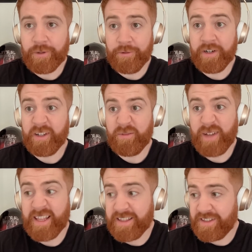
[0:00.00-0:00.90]
in a
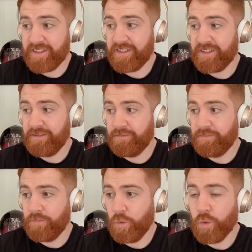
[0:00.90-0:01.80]
defense
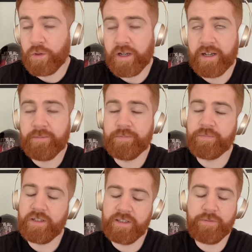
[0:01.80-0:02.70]
or
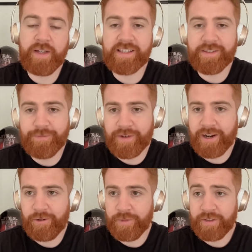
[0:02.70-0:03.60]
a defense
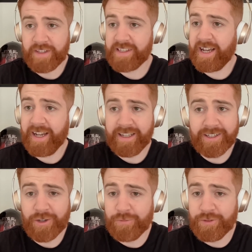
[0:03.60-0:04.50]
environment that's tightly
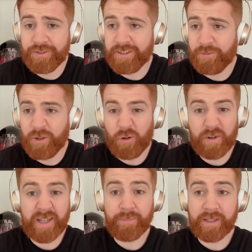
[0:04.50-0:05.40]
governed, we're not
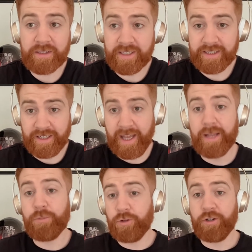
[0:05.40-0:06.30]
really building
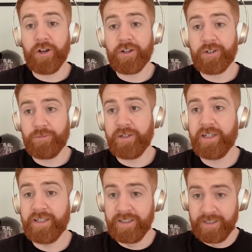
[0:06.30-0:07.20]
a product. We're